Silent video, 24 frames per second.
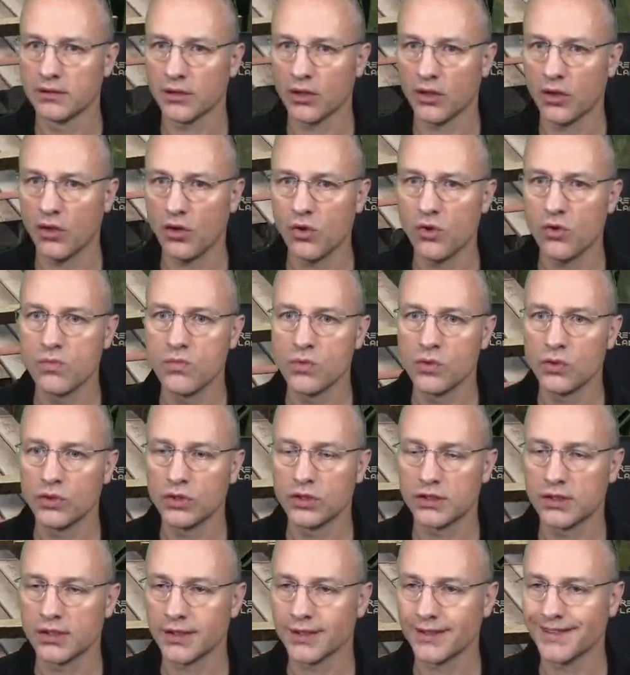
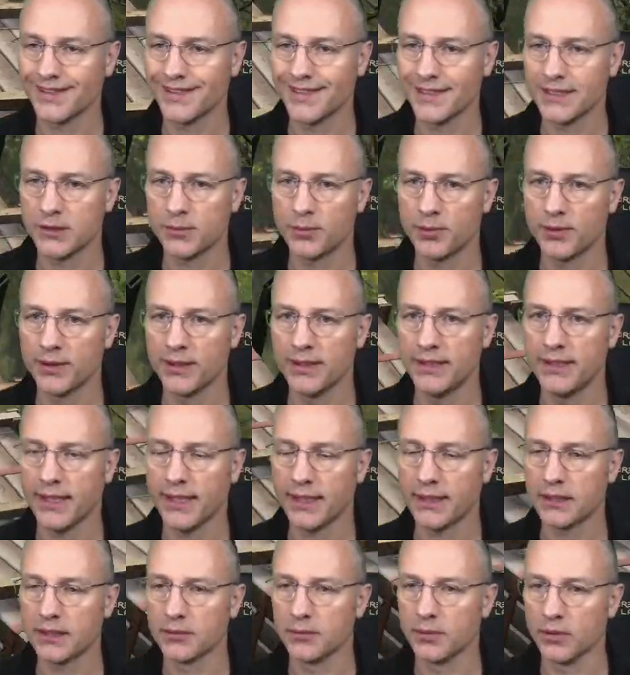Almost as
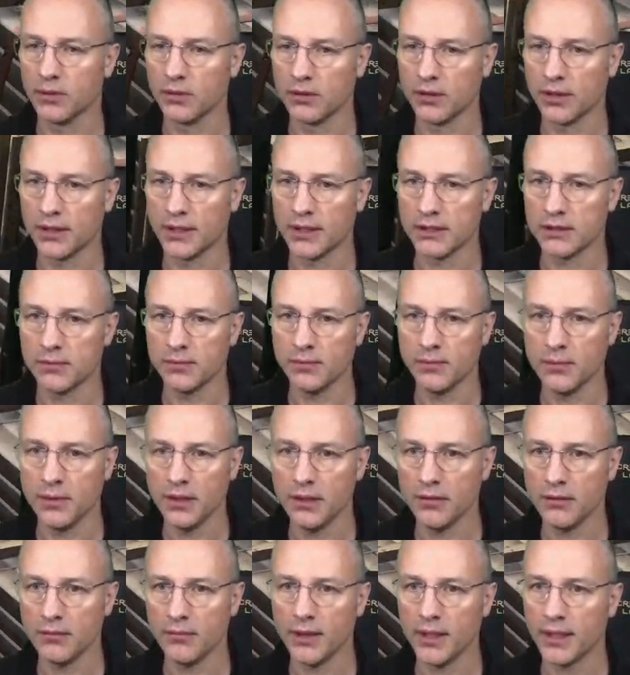predictable as
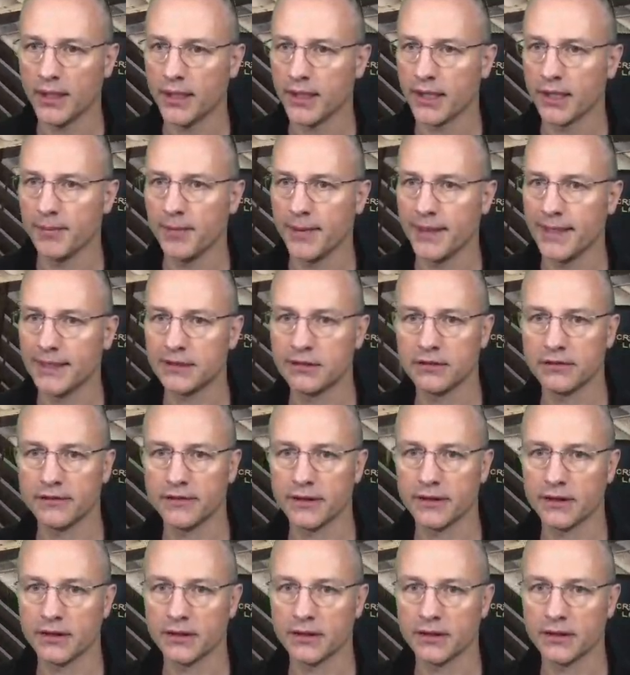me making a mess of it.